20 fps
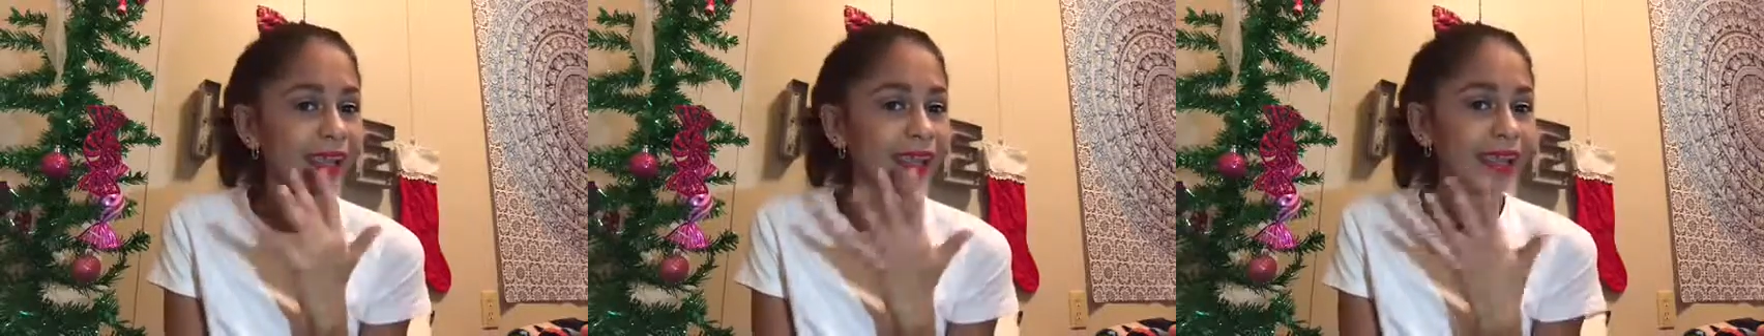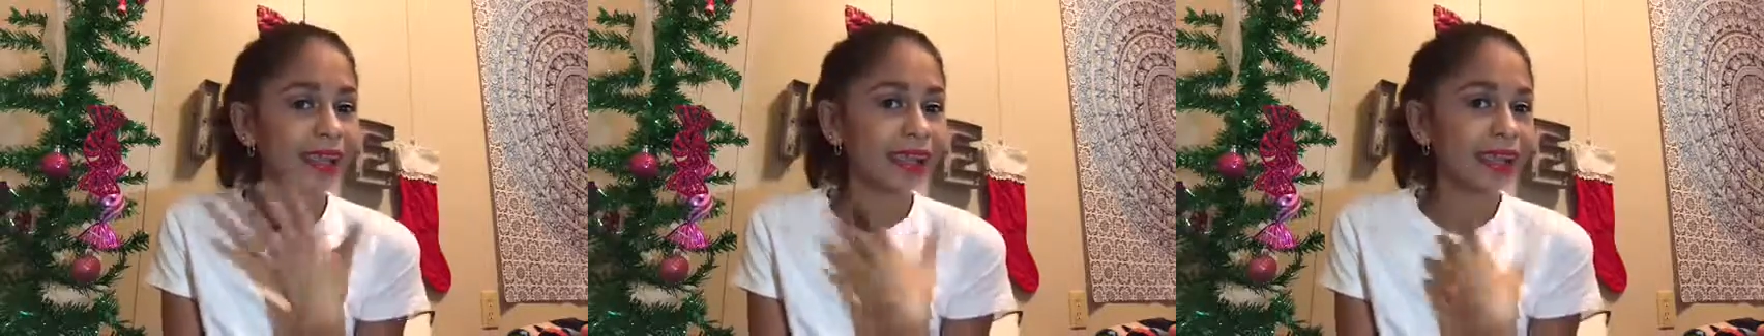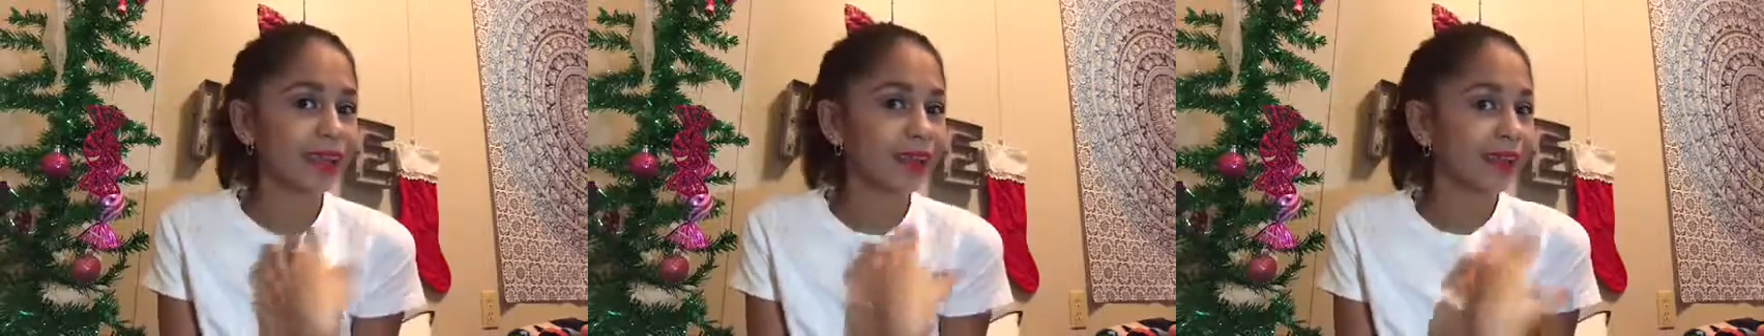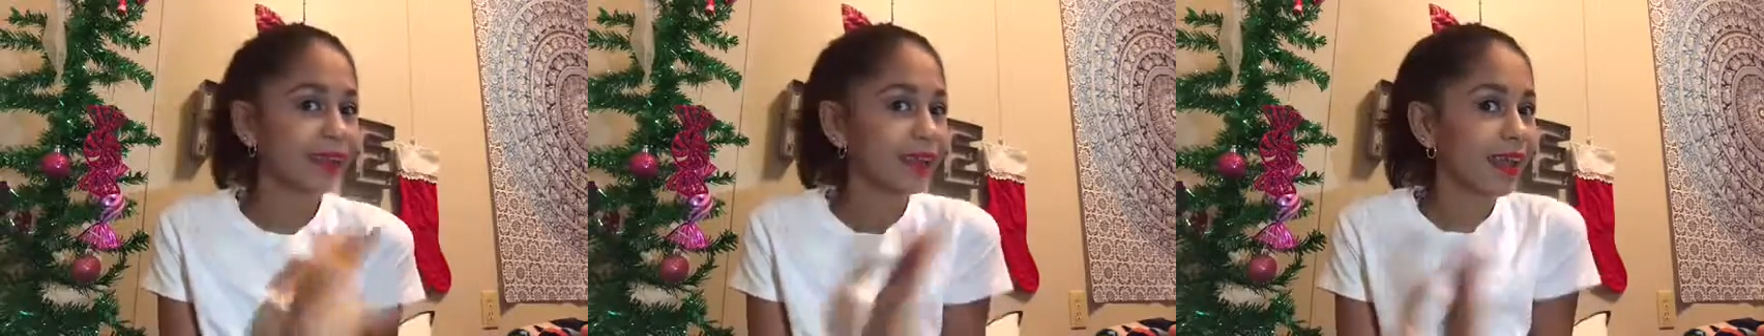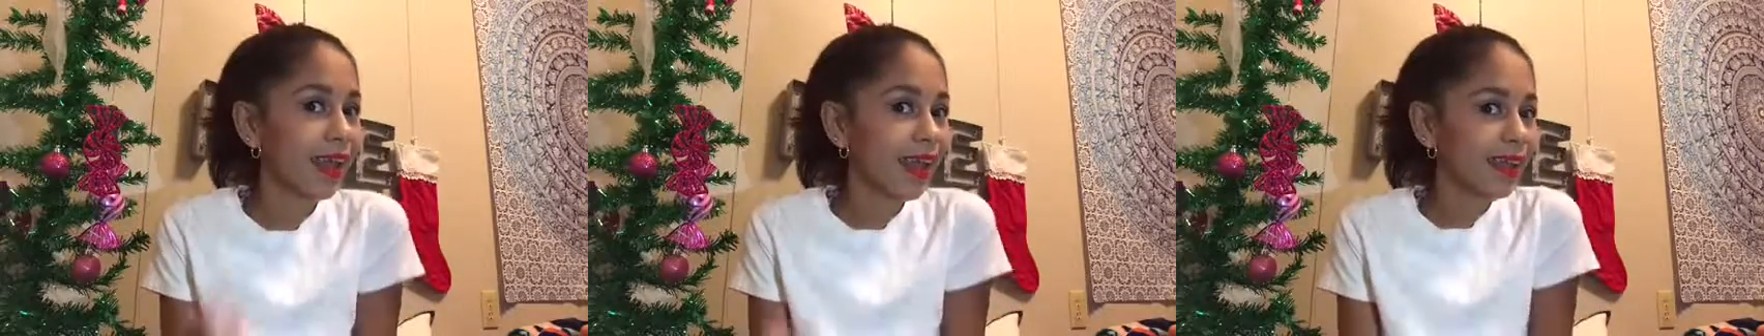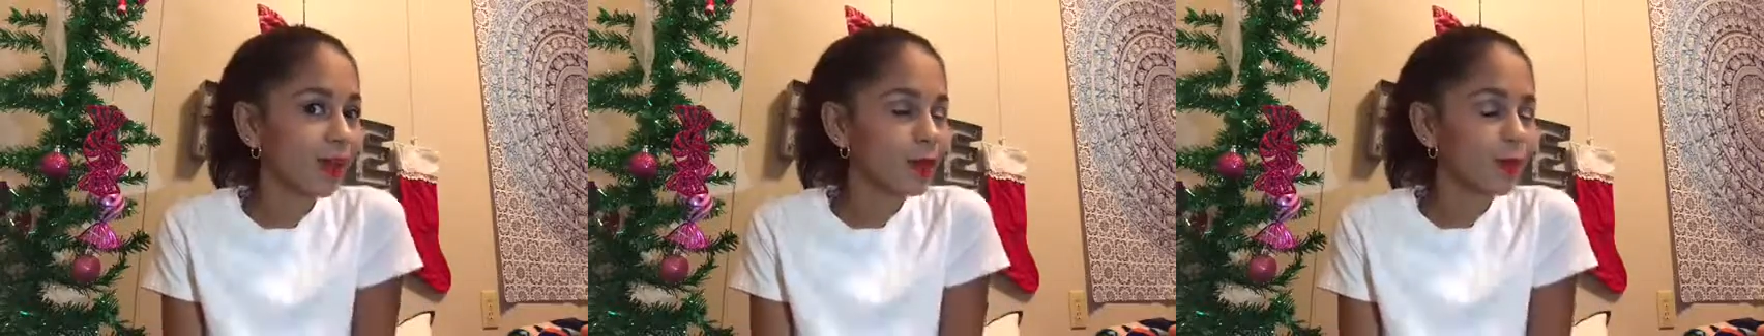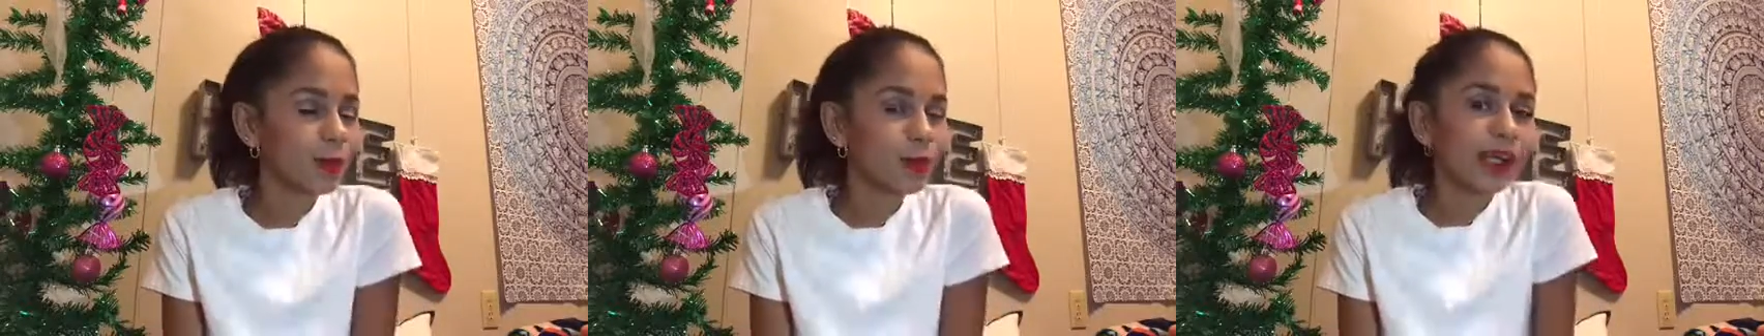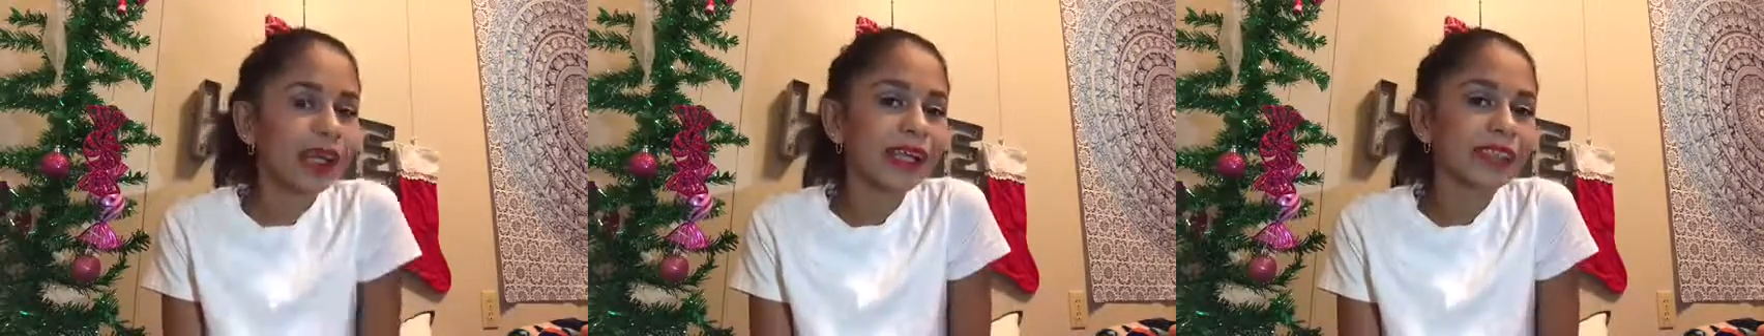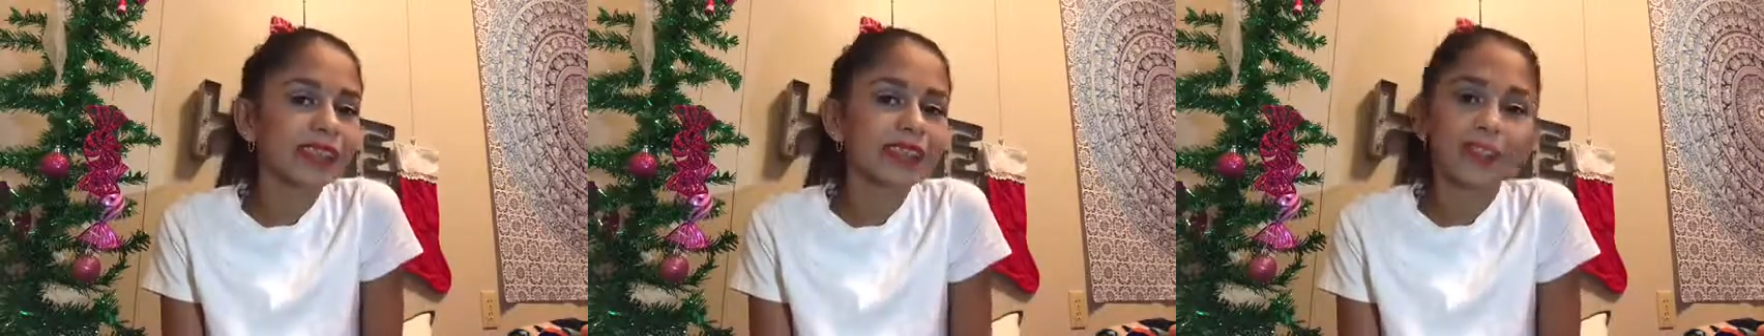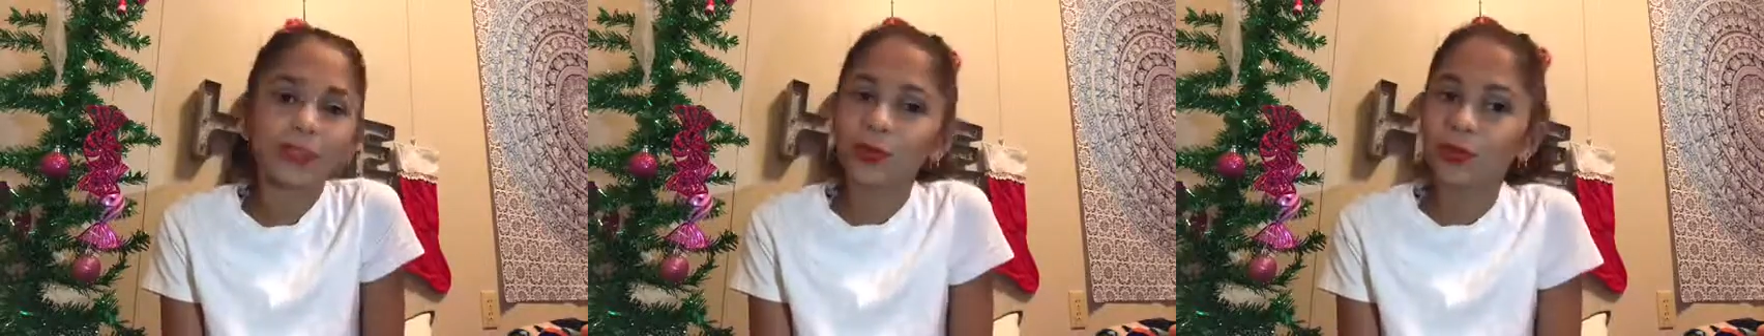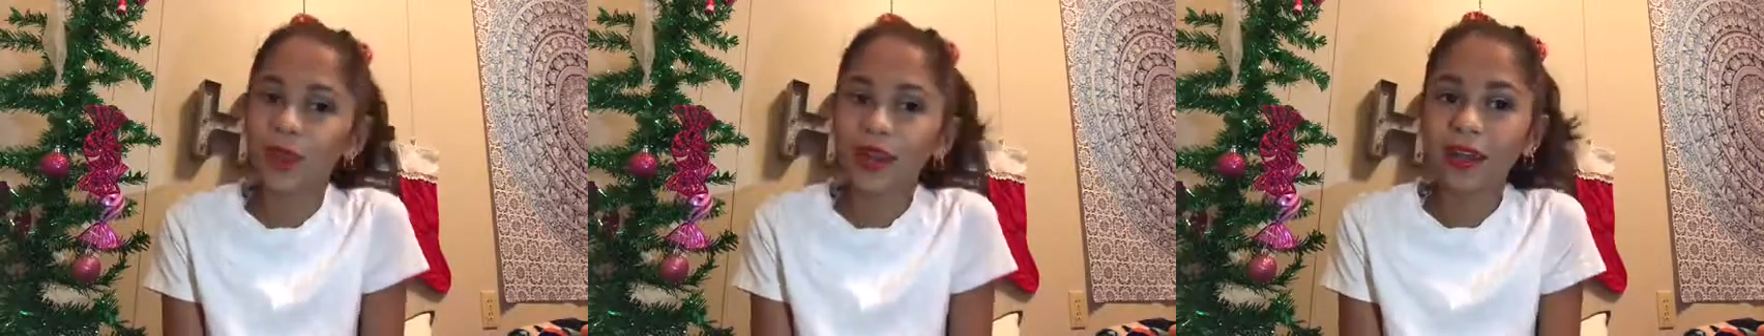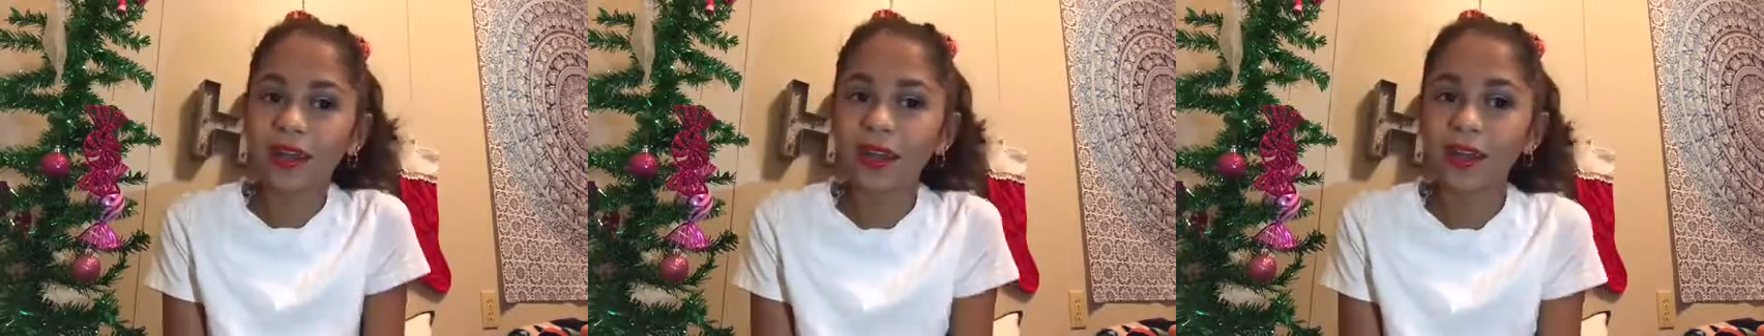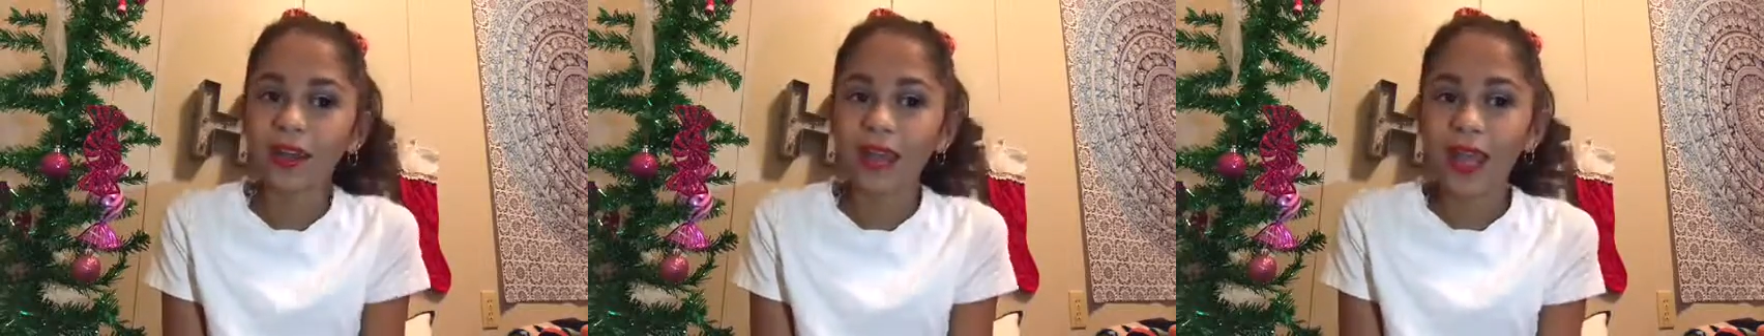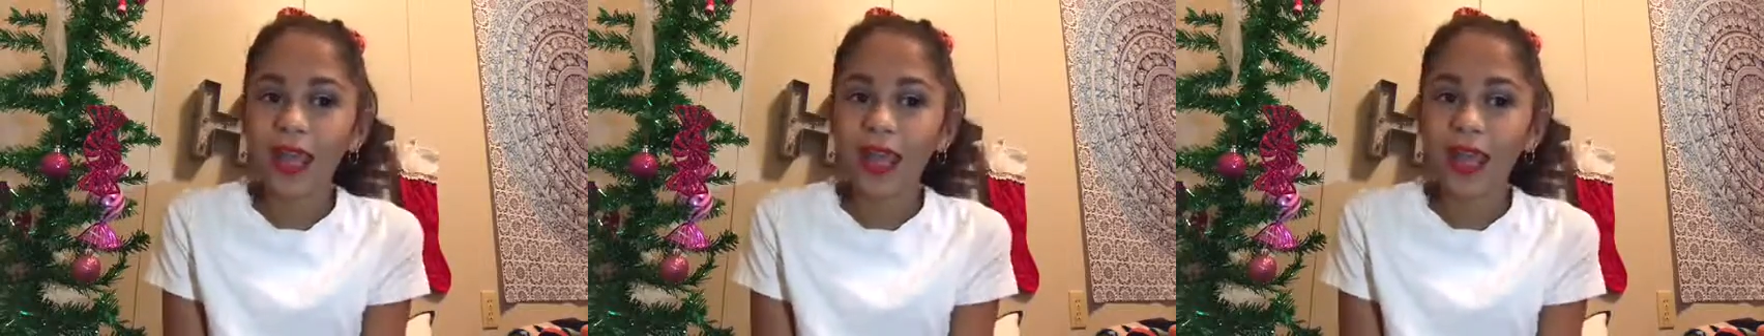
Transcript: And yeah, I hope you guys enjoyed.